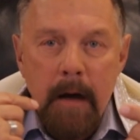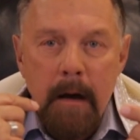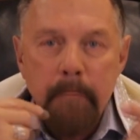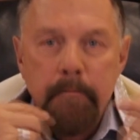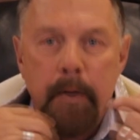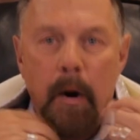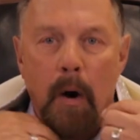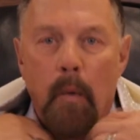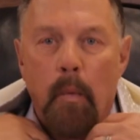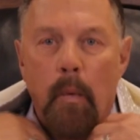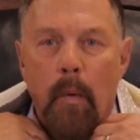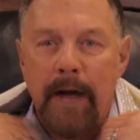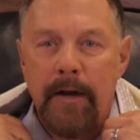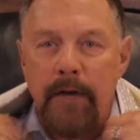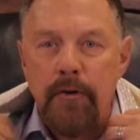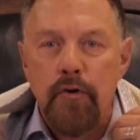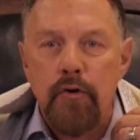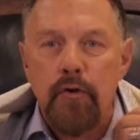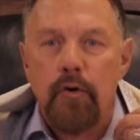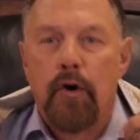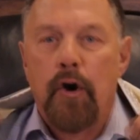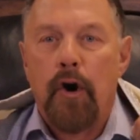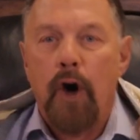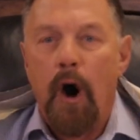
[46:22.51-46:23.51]
but when
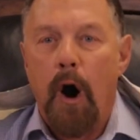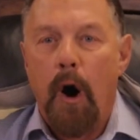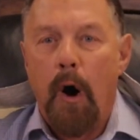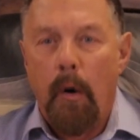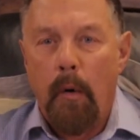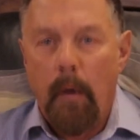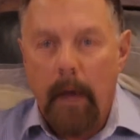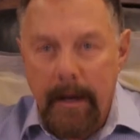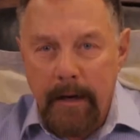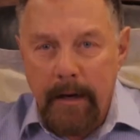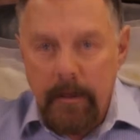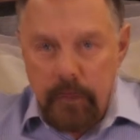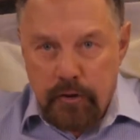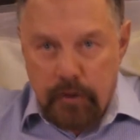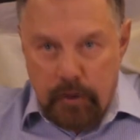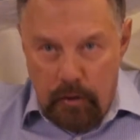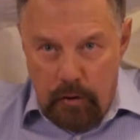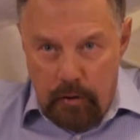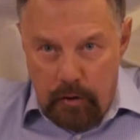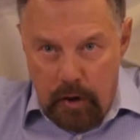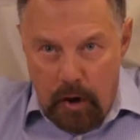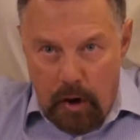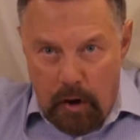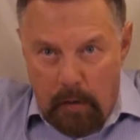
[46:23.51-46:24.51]
you go
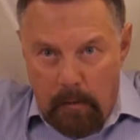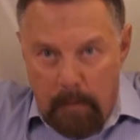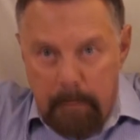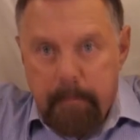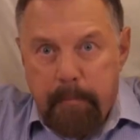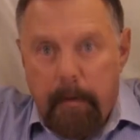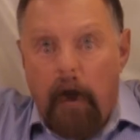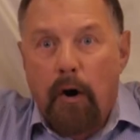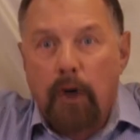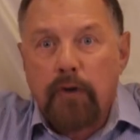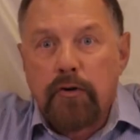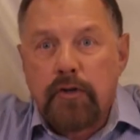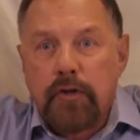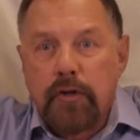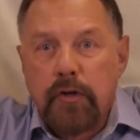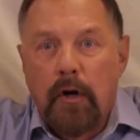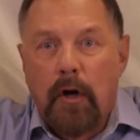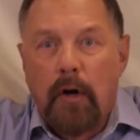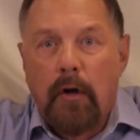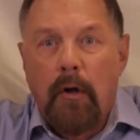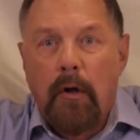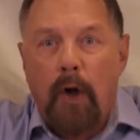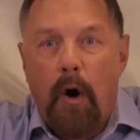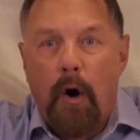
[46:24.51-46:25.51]
into your
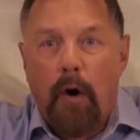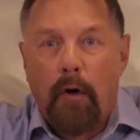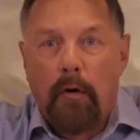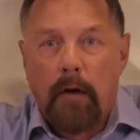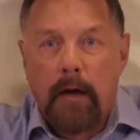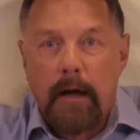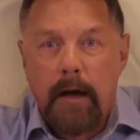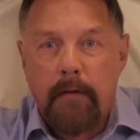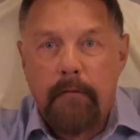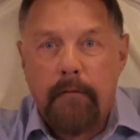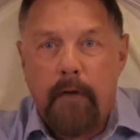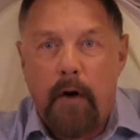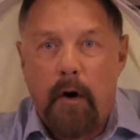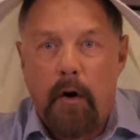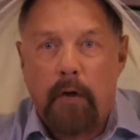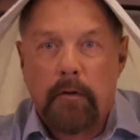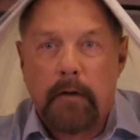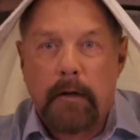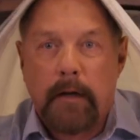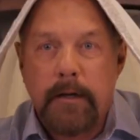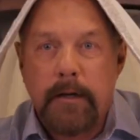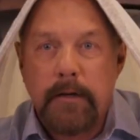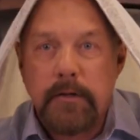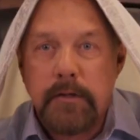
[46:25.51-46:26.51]
personal Holy of
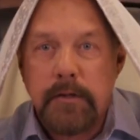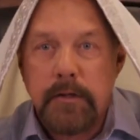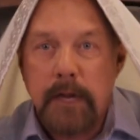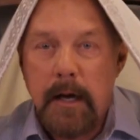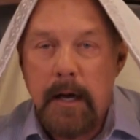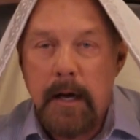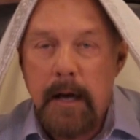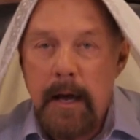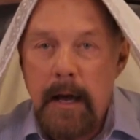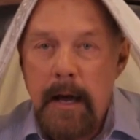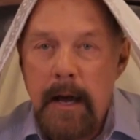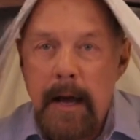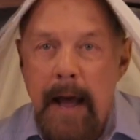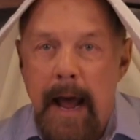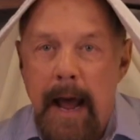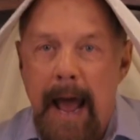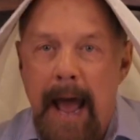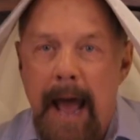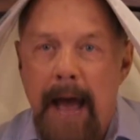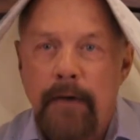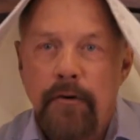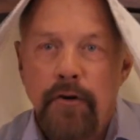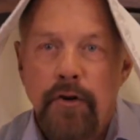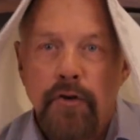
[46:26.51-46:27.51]
Holies
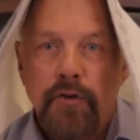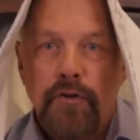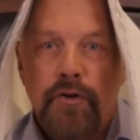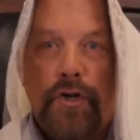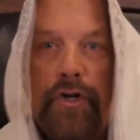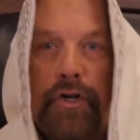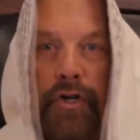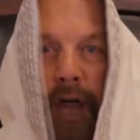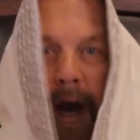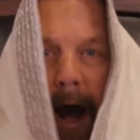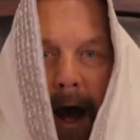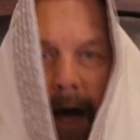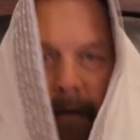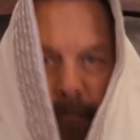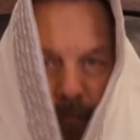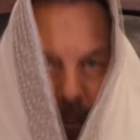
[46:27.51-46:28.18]
and you shut